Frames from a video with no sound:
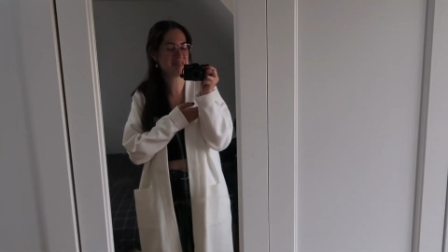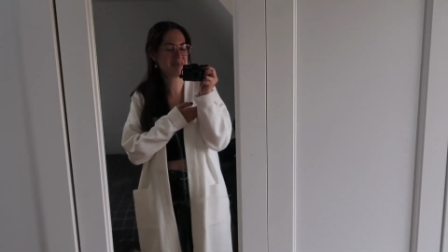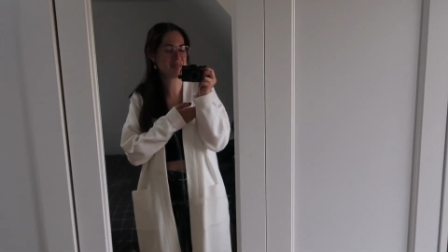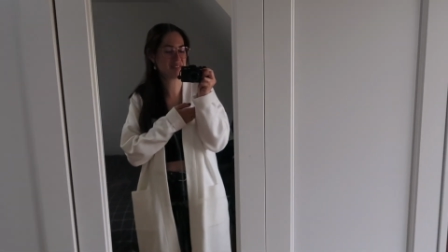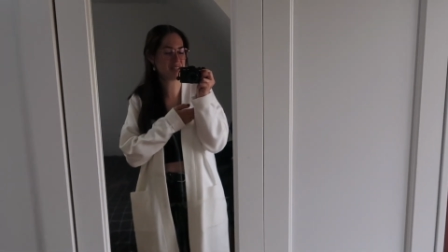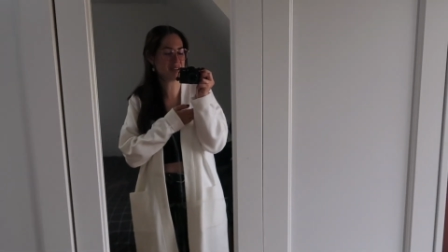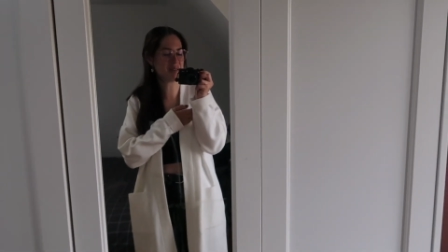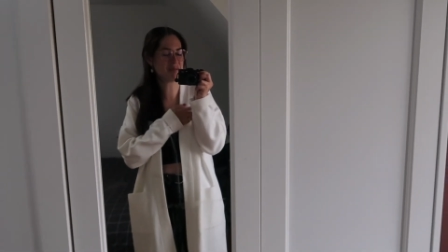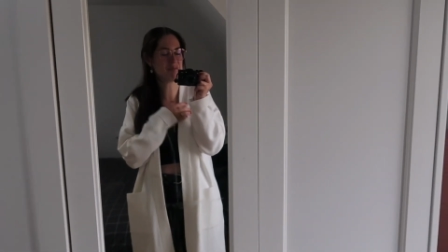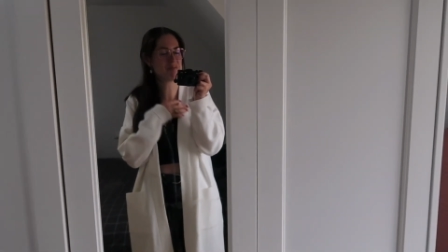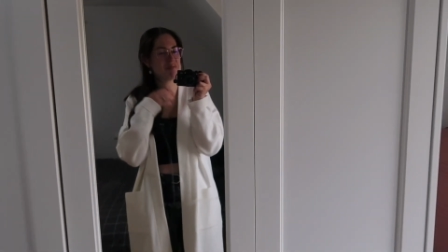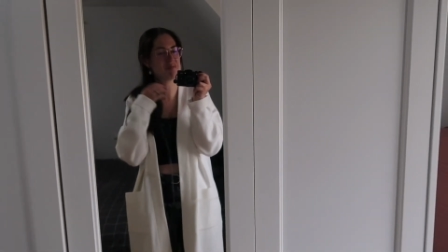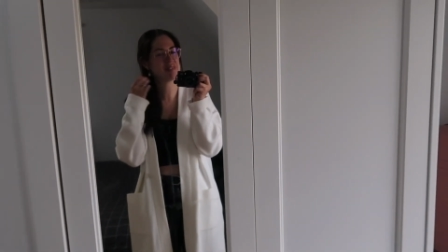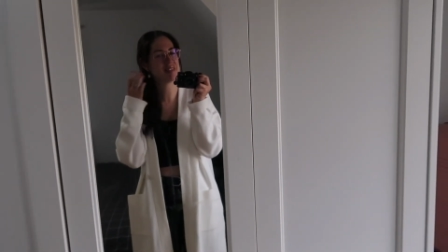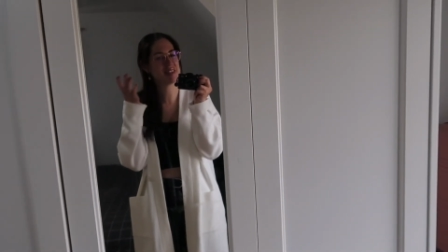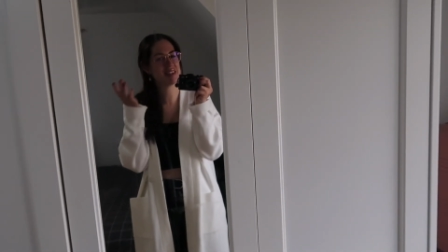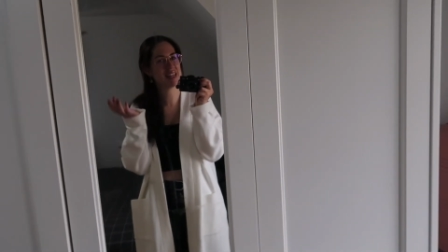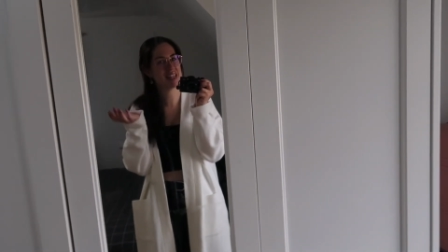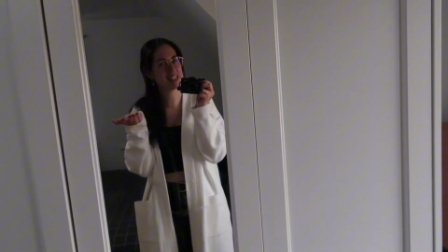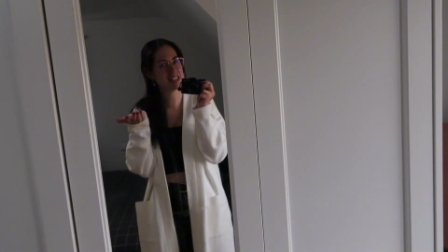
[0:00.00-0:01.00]
So
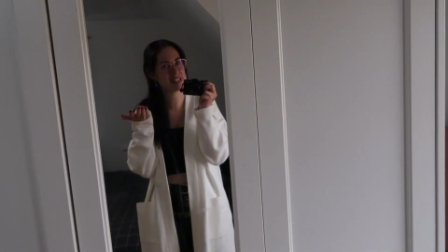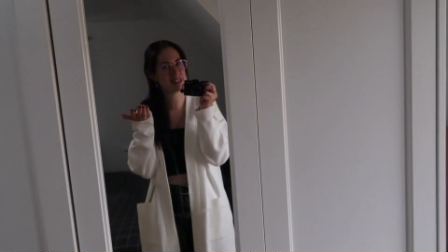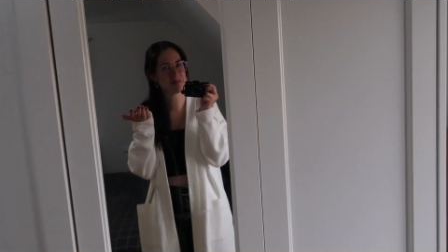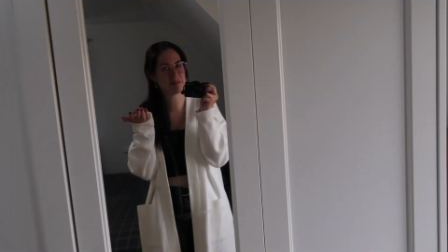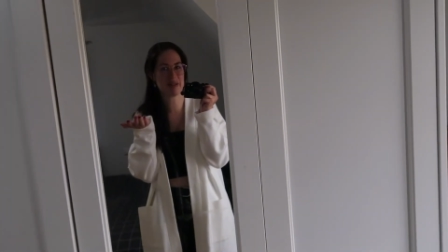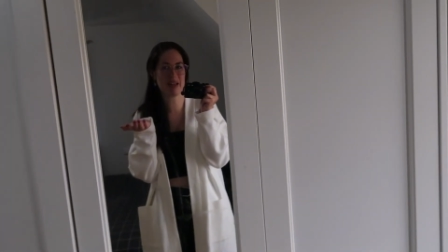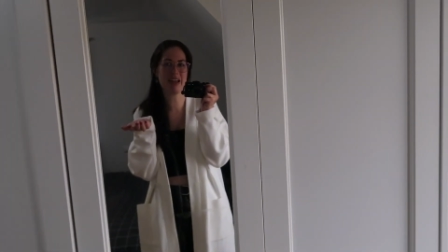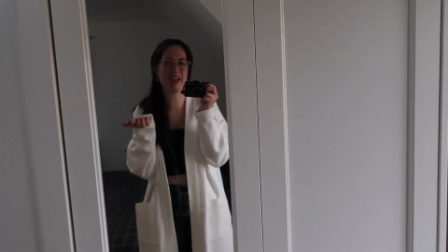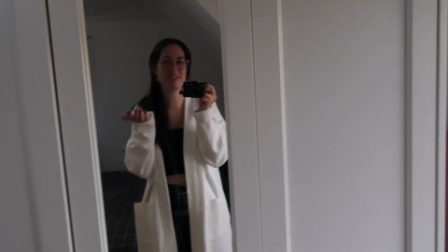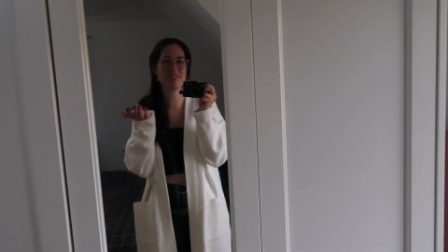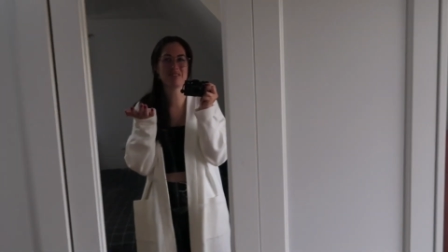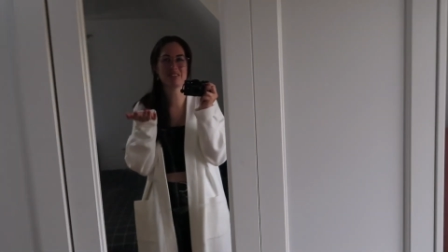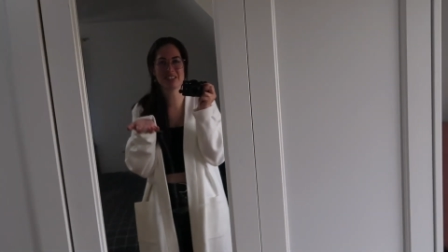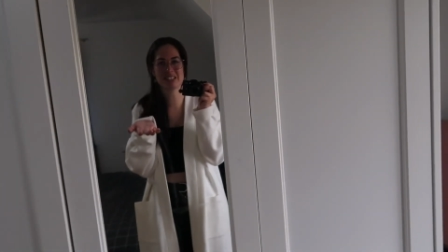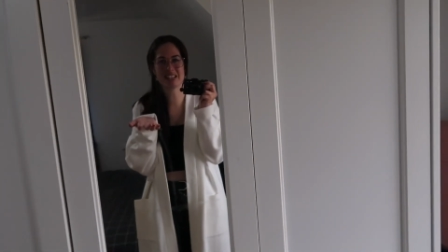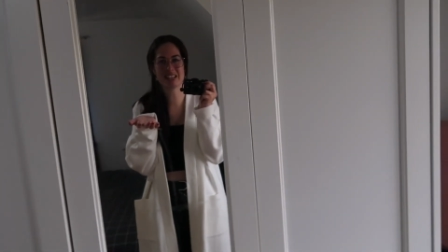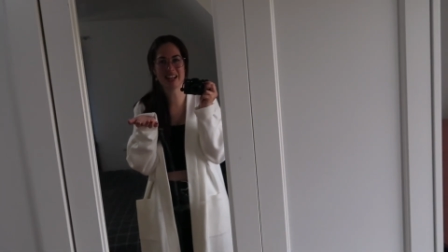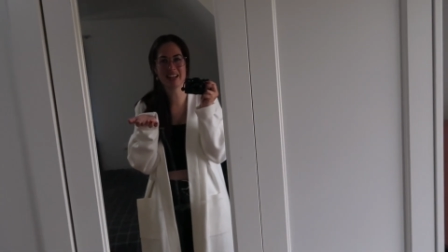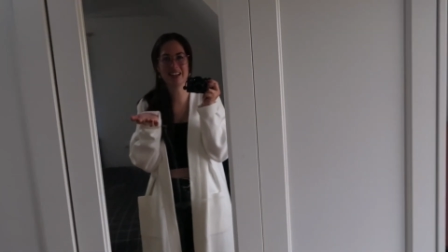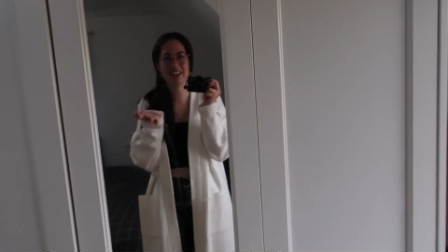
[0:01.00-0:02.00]
that's the plan for
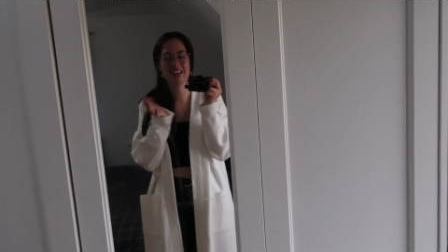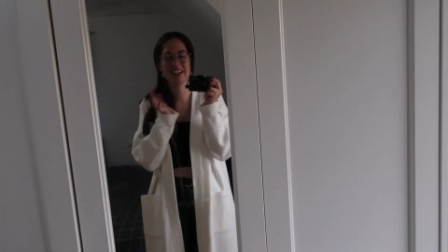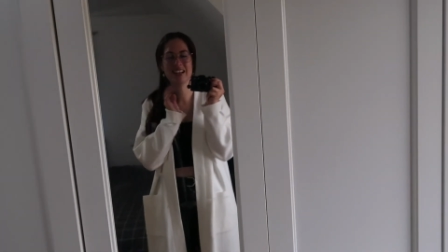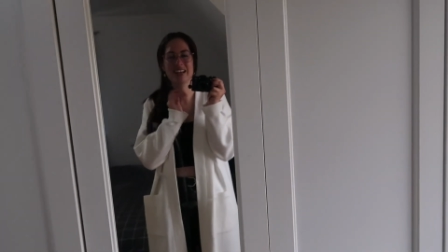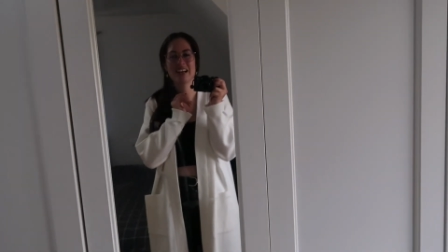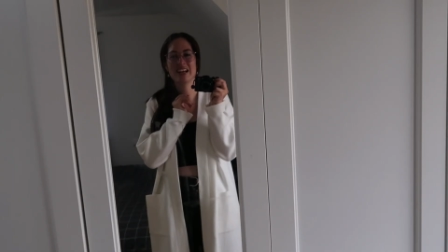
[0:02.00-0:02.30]
today.